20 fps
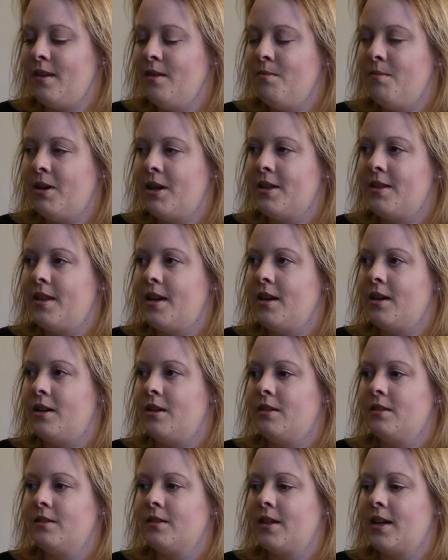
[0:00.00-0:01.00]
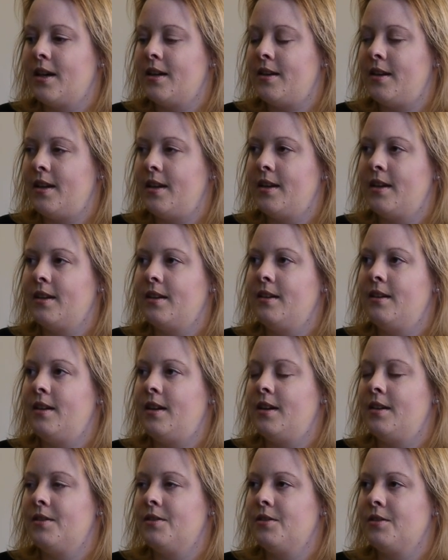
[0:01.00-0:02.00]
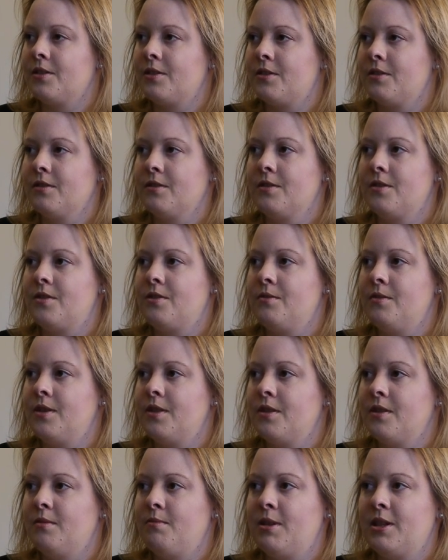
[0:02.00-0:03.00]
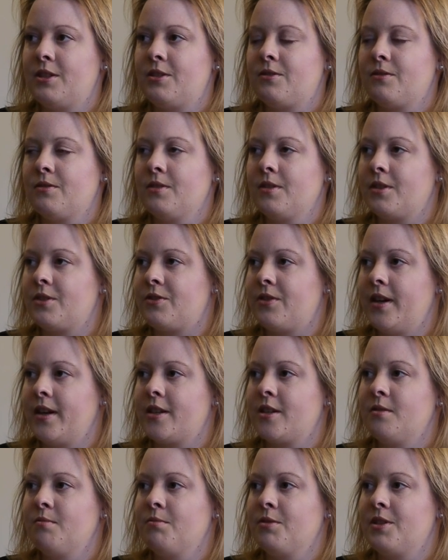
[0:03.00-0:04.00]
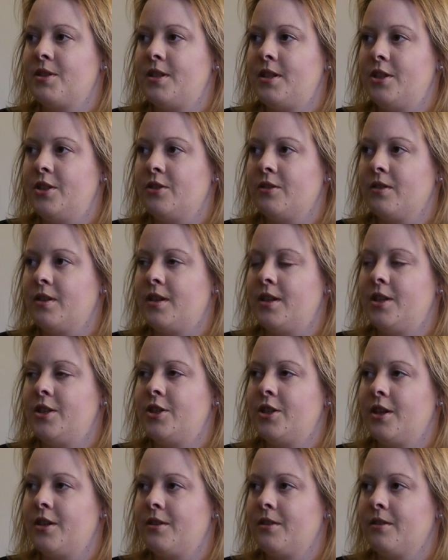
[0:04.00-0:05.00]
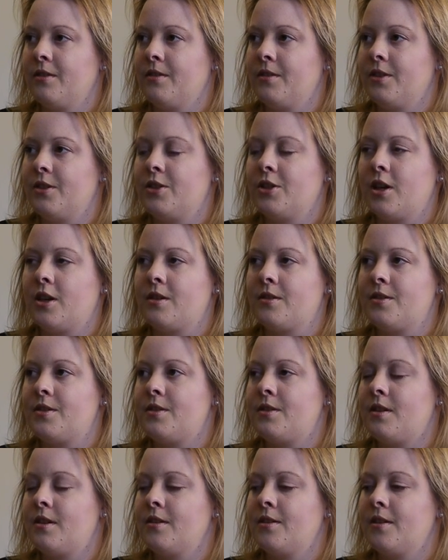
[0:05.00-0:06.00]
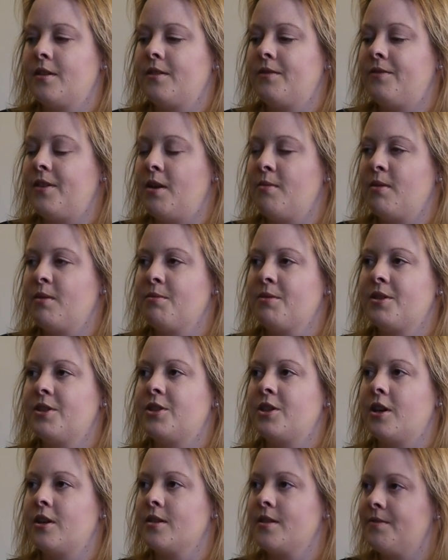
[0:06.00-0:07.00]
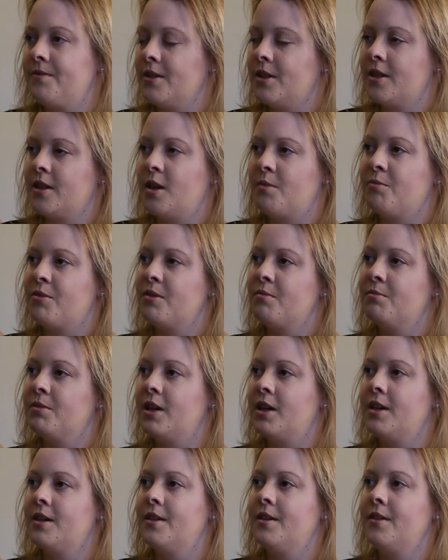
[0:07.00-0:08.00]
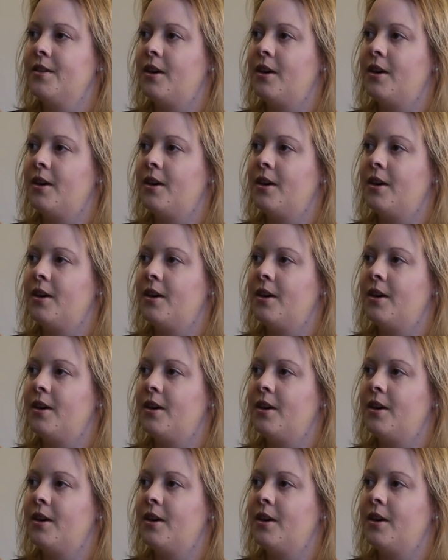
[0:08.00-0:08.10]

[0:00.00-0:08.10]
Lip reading: But they all got naked and took turns doing the menstrual extraction procedure on each other. The jars started to I remember the jars filling up with blood in